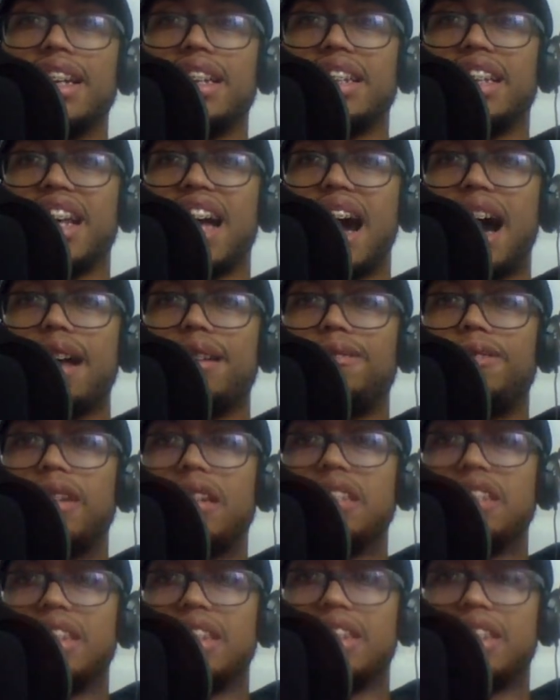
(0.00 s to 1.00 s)
God
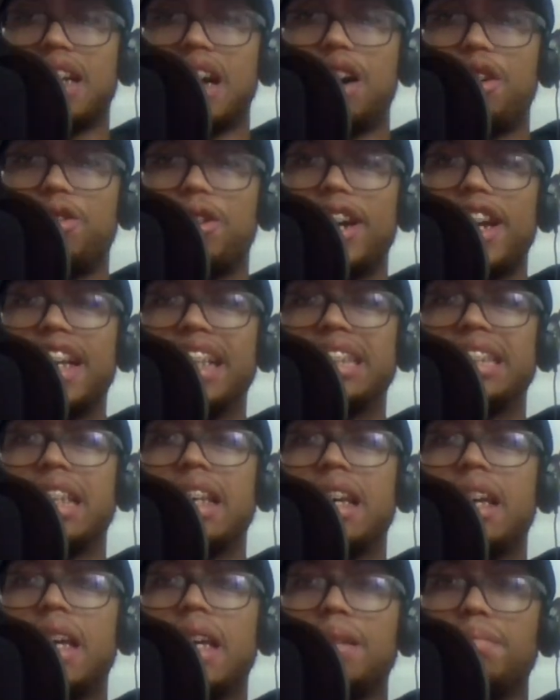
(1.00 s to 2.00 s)
first as always.
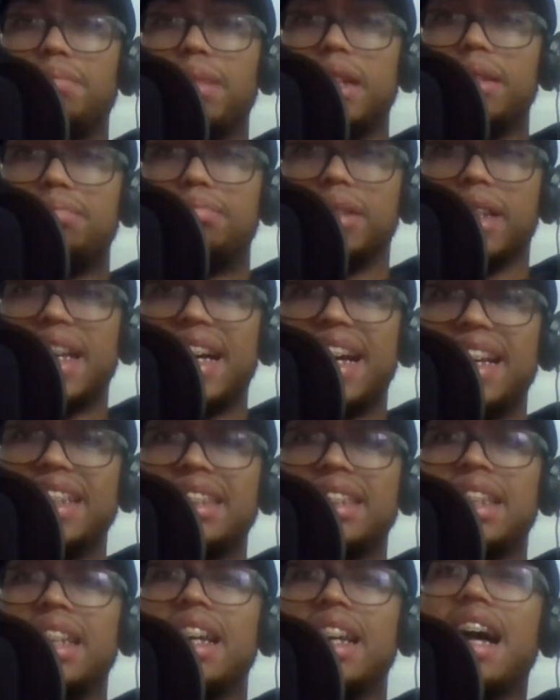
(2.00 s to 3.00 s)
Be
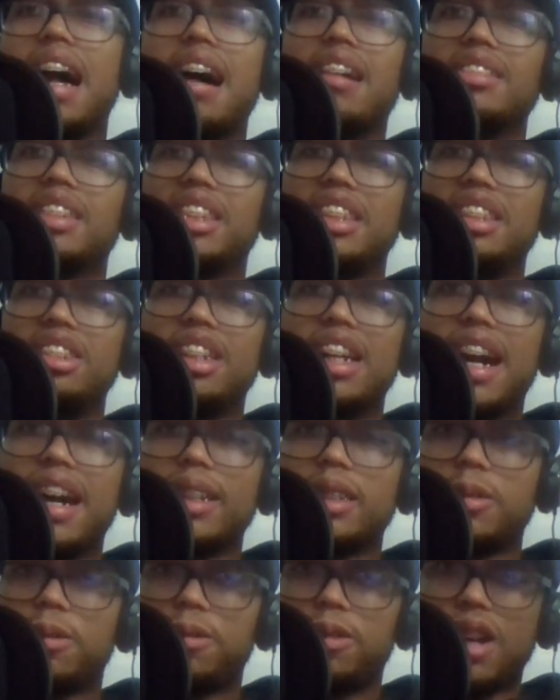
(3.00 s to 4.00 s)
blessed. I'll see you
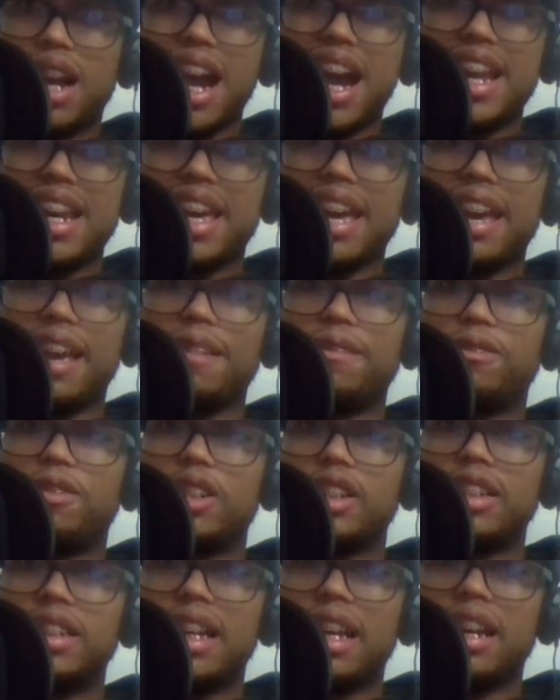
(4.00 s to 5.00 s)
guys Friday
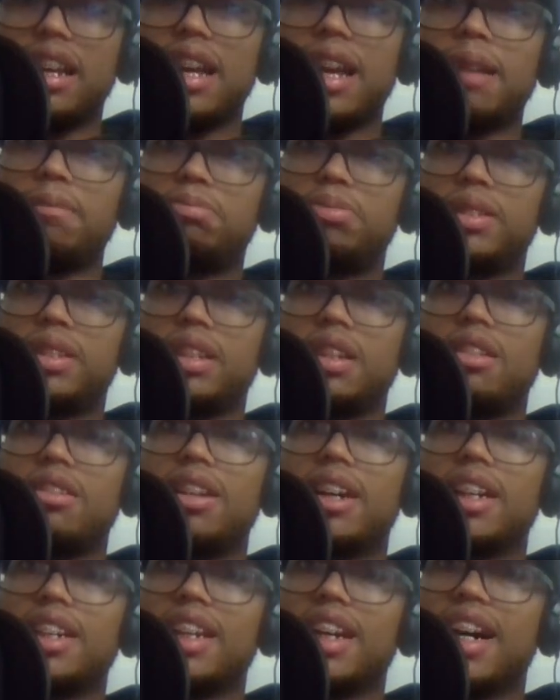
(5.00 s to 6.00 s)
for another
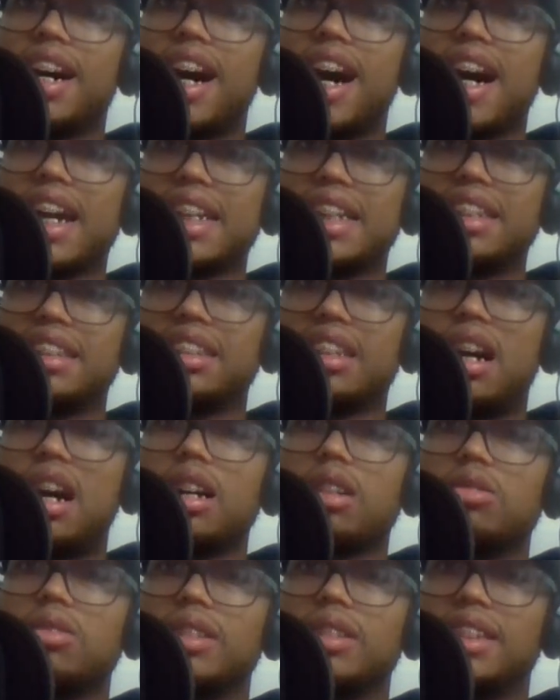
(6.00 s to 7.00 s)
episode of the Hockey
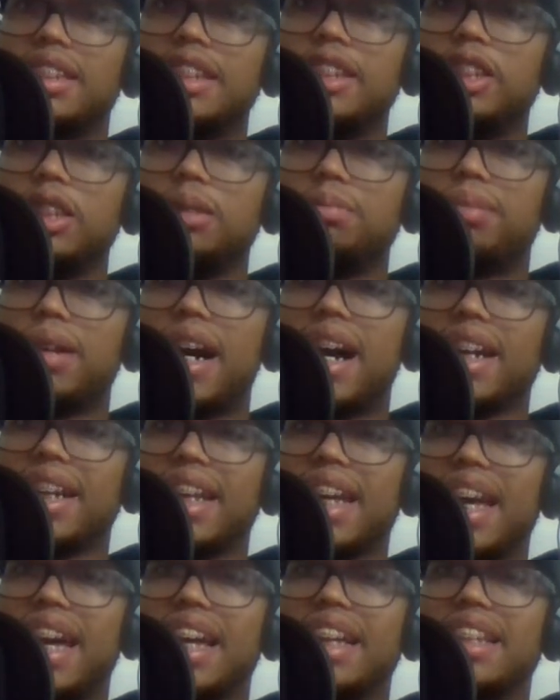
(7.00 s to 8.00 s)
Talk with TG
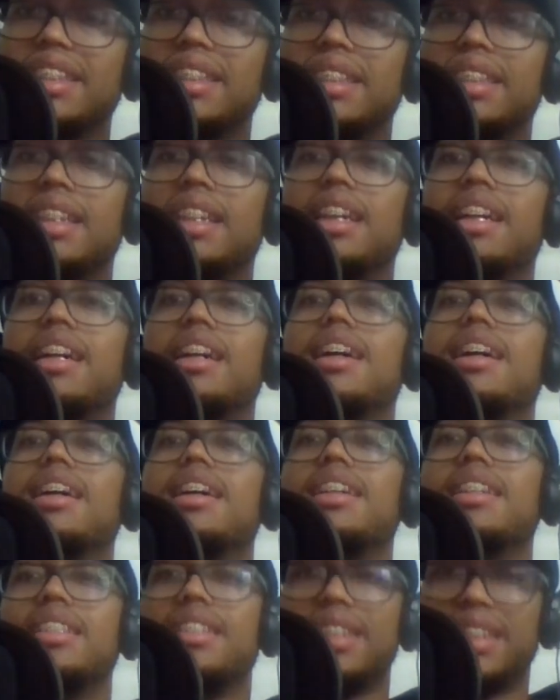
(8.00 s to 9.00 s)
Podcast.
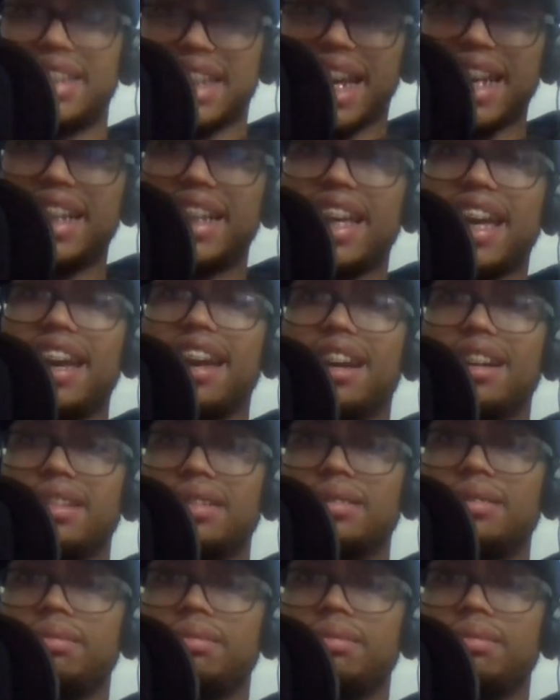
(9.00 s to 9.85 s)
Take care.